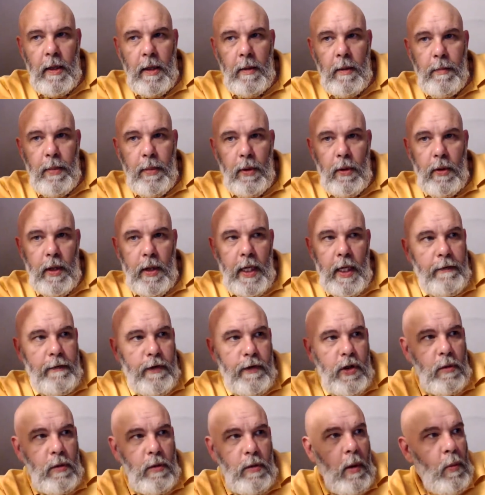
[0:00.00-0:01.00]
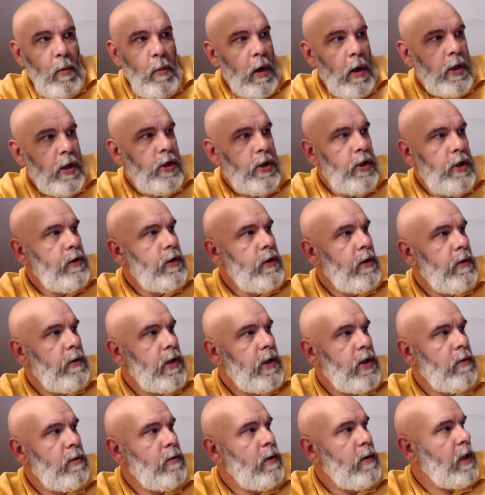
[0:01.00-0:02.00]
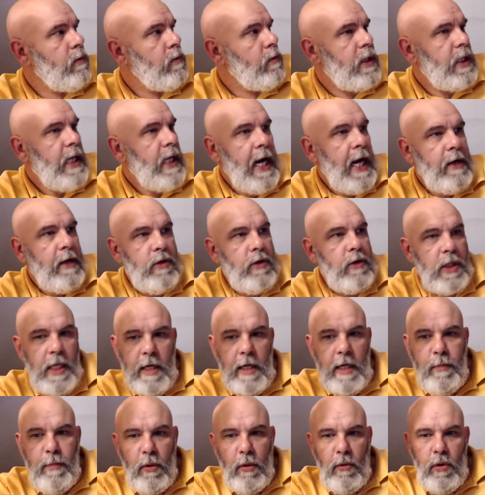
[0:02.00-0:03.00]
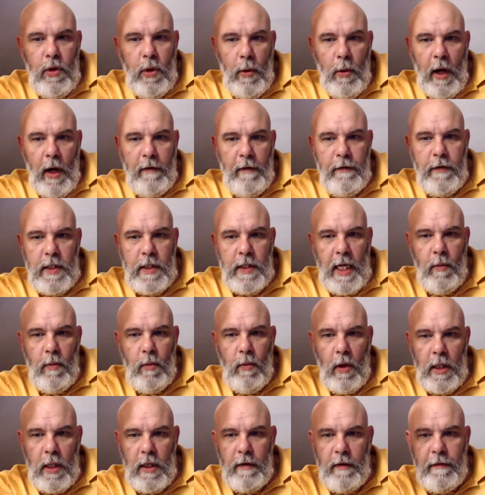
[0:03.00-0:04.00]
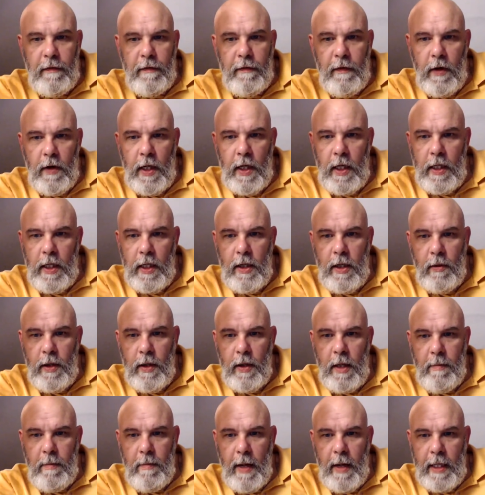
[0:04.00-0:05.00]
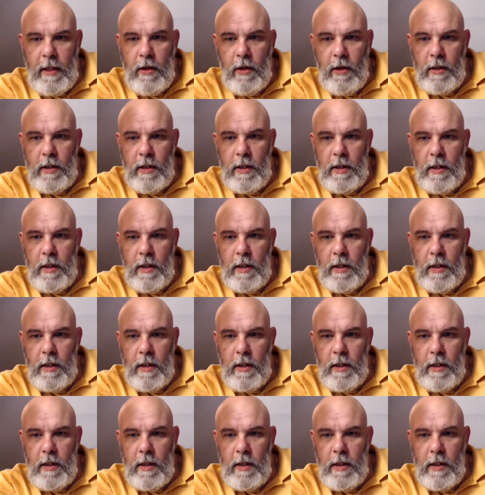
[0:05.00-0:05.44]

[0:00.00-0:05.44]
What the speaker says: But if someone watched you doing something that was dangerous, they'd pull you off and say, what the fuck are you doing, you mad cunt?